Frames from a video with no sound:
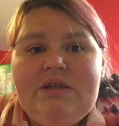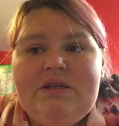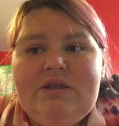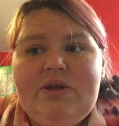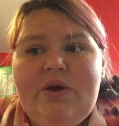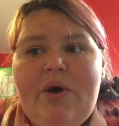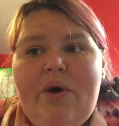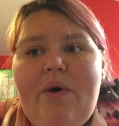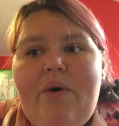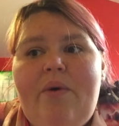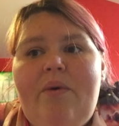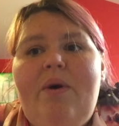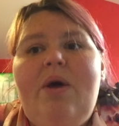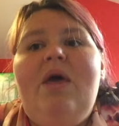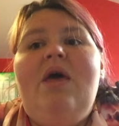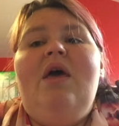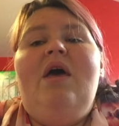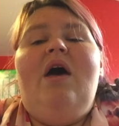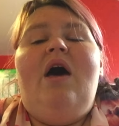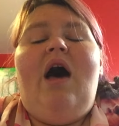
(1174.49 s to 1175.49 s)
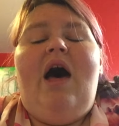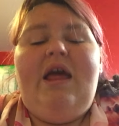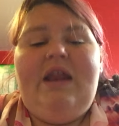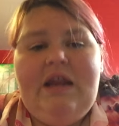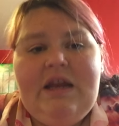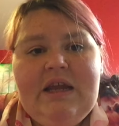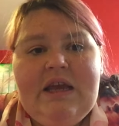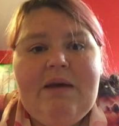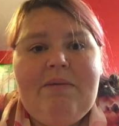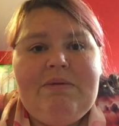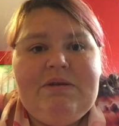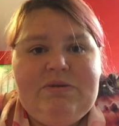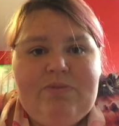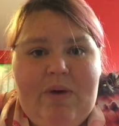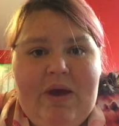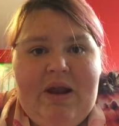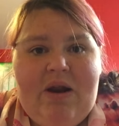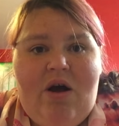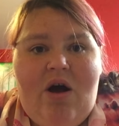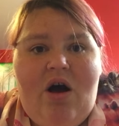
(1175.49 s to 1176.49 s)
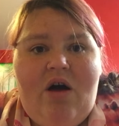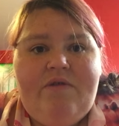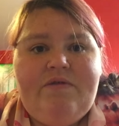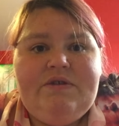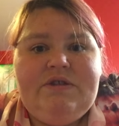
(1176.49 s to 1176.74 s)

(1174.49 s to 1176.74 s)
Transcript: so I need to get this weight off.